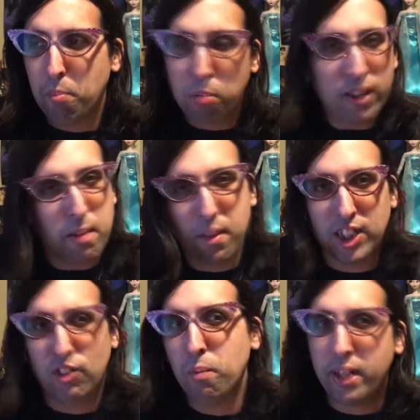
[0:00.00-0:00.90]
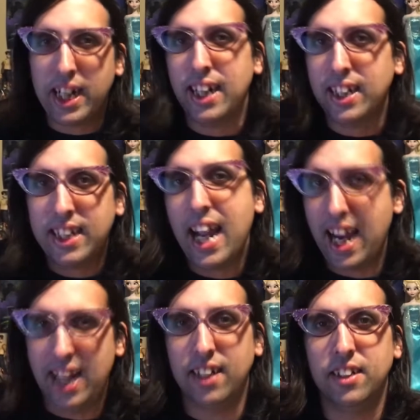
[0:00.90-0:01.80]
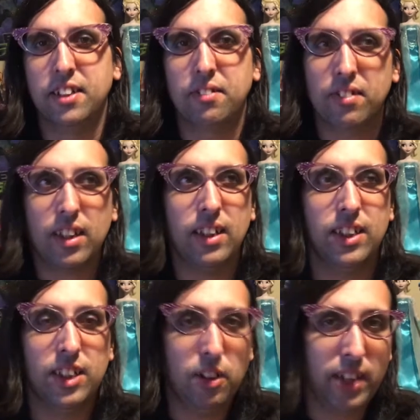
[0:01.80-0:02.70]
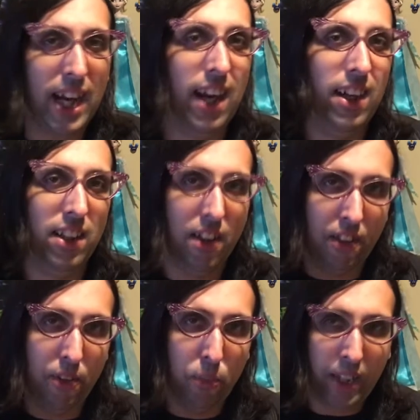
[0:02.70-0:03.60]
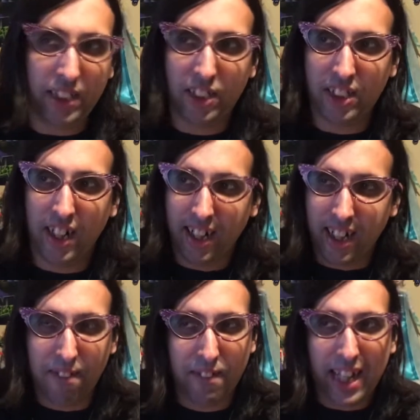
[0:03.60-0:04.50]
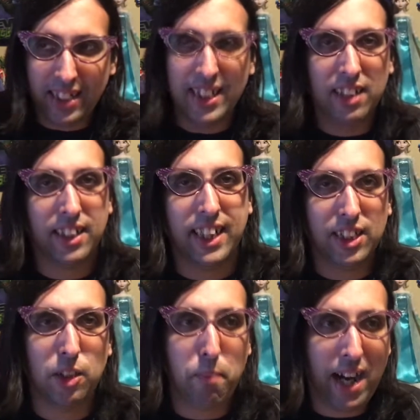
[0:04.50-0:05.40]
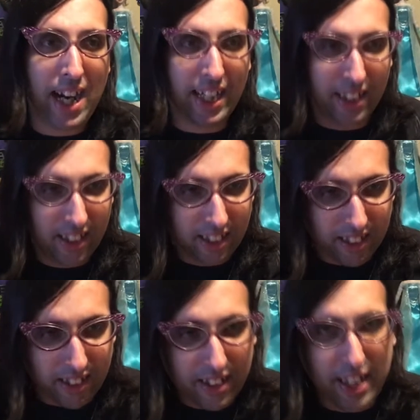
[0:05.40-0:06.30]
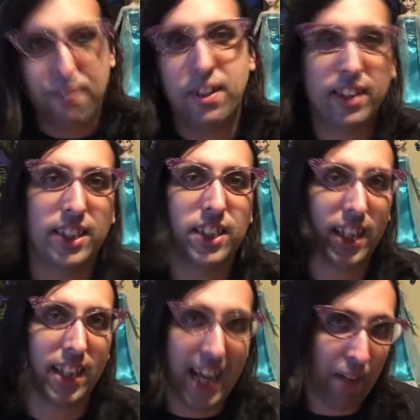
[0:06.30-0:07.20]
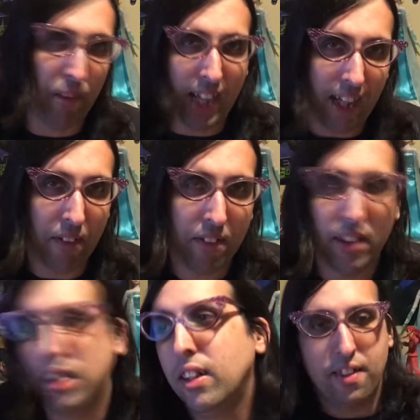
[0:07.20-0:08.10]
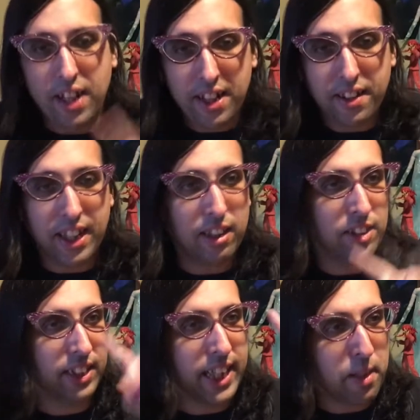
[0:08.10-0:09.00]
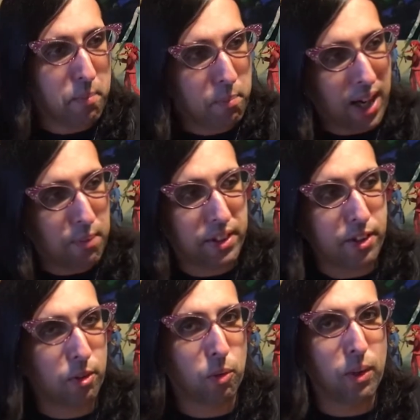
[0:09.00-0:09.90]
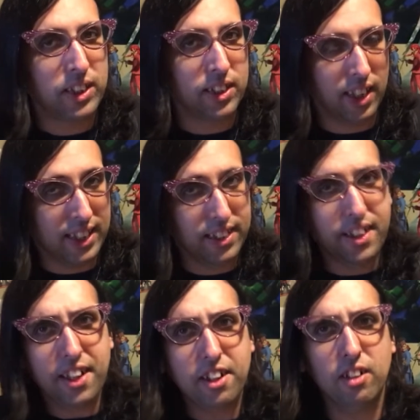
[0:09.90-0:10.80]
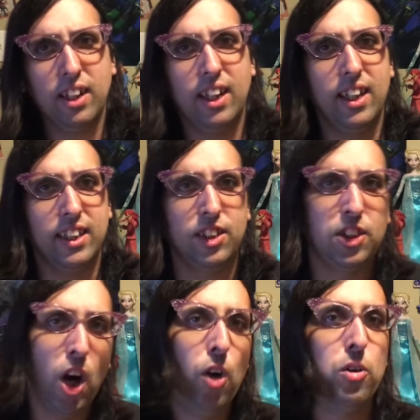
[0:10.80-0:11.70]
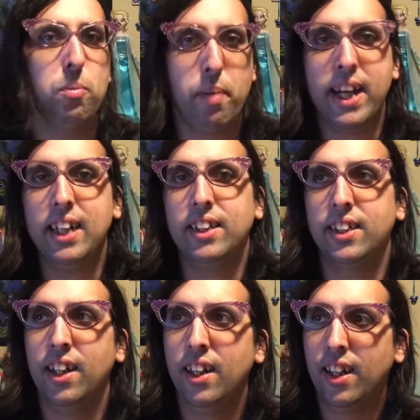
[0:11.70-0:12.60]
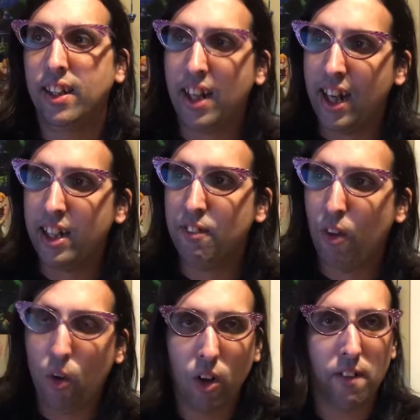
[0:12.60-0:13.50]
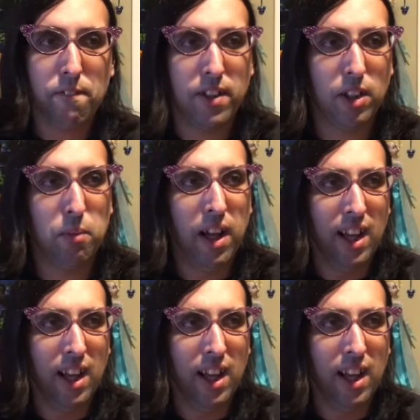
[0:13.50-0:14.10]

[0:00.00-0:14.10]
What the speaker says: pretty much from beginning to end. So yeah, The Witch, if that sounds like it's your bag, definitely check that one out. Then there's the Babadook, which is another tone piece kind of horror film,